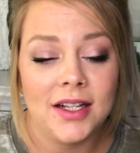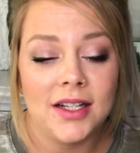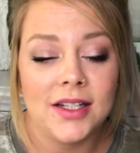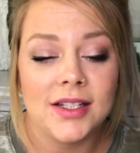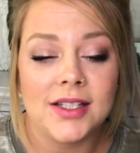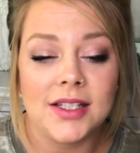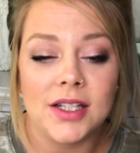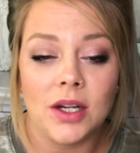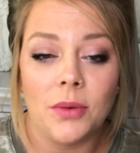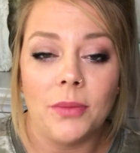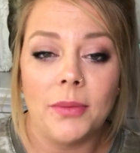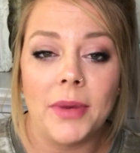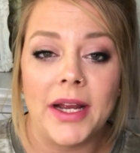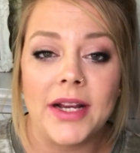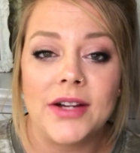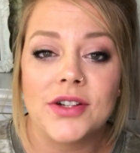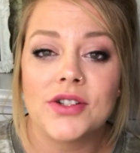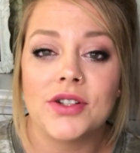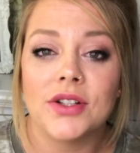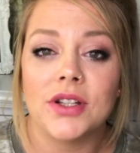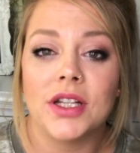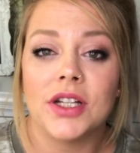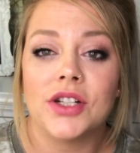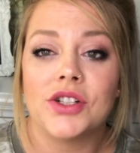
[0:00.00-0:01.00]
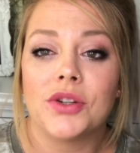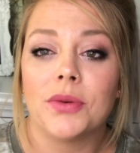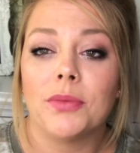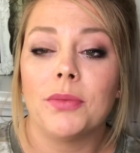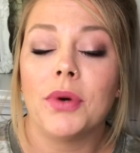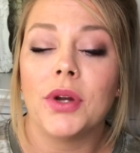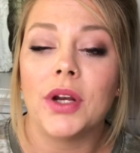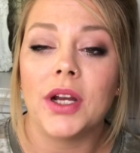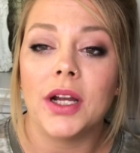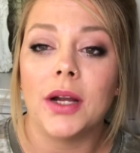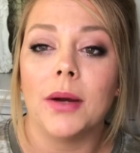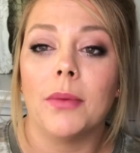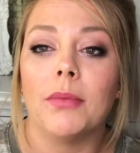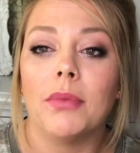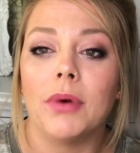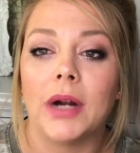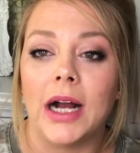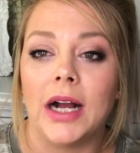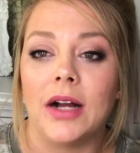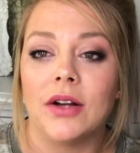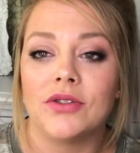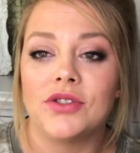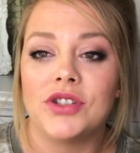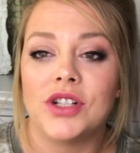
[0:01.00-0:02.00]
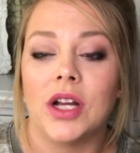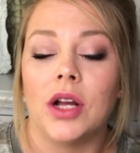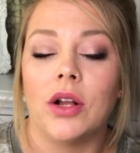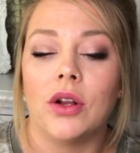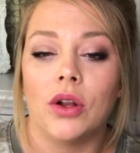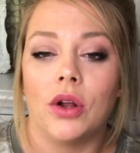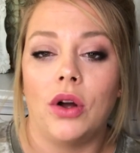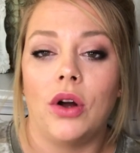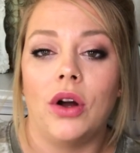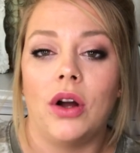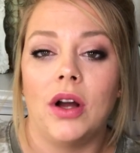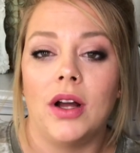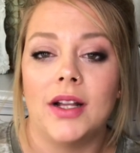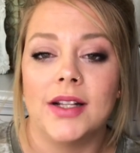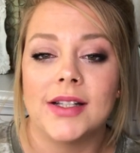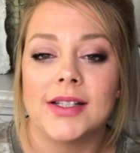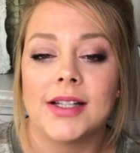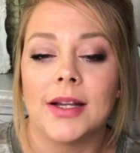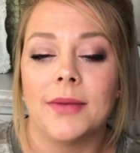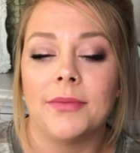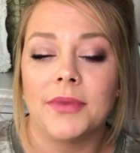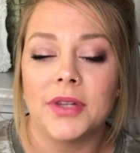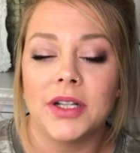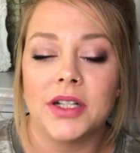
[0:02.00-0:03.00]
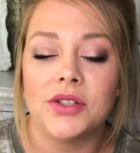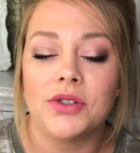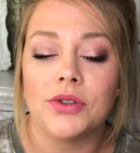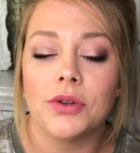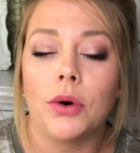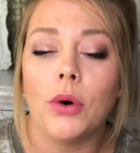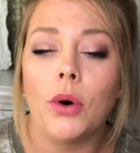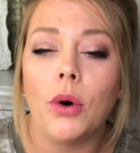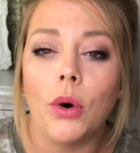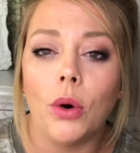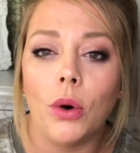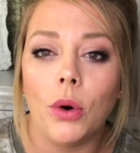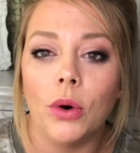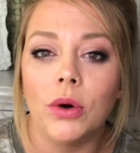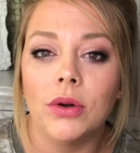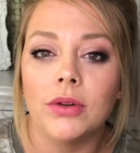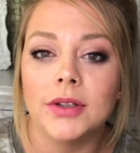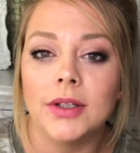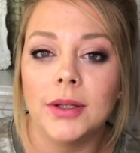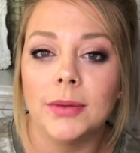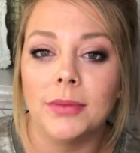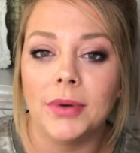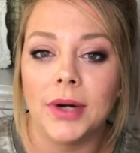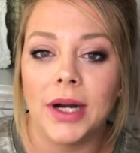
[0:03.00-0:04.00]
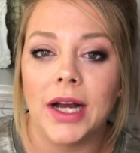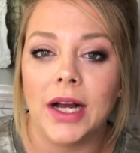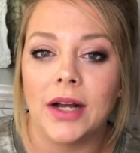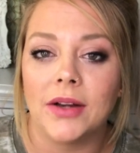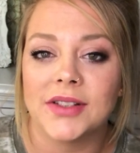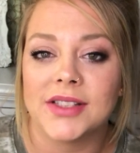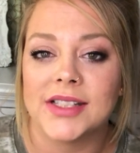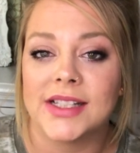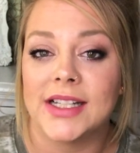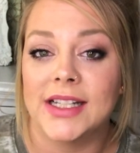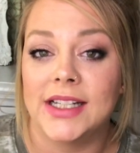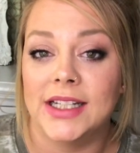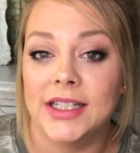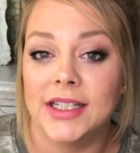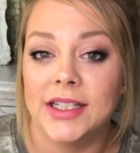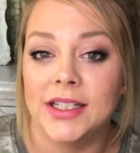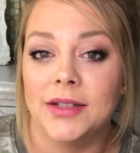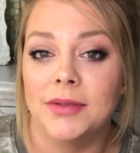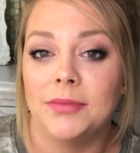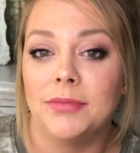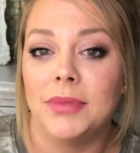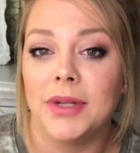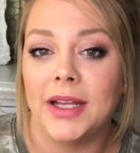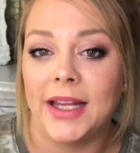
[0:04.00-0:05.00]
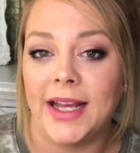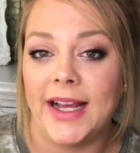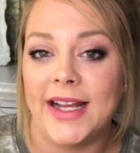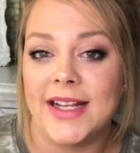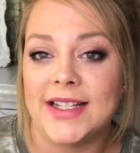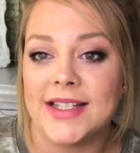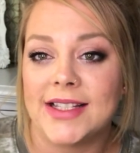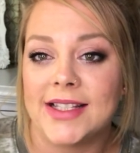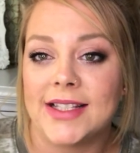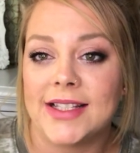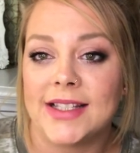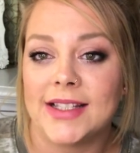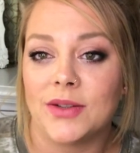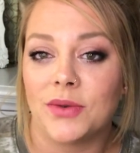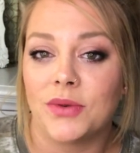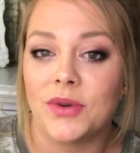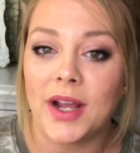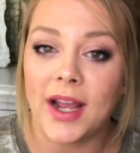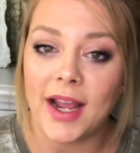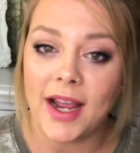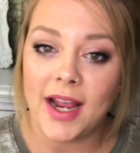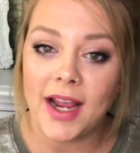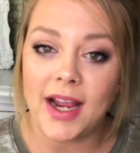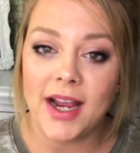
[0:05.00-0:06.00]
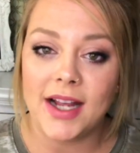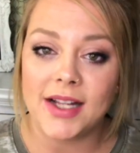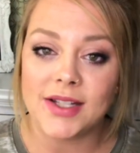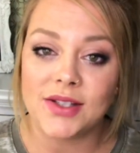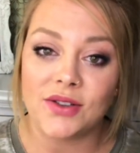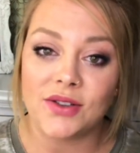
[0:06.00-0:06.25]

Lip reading: So make sure that you're putting a brow gel on, something to hold the brows in place, okay?